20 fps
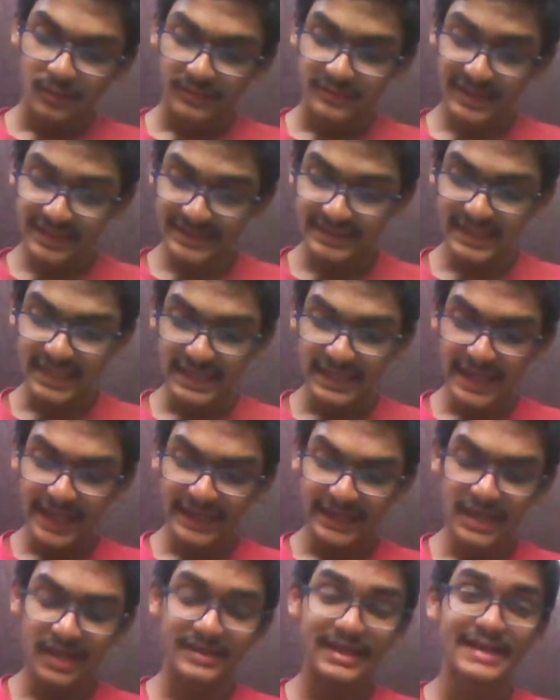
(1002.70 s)
this
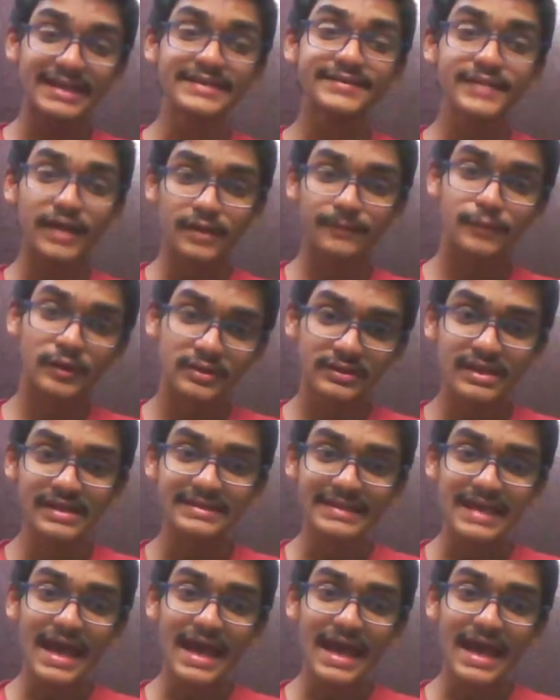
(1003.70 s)
area, that is Brussels,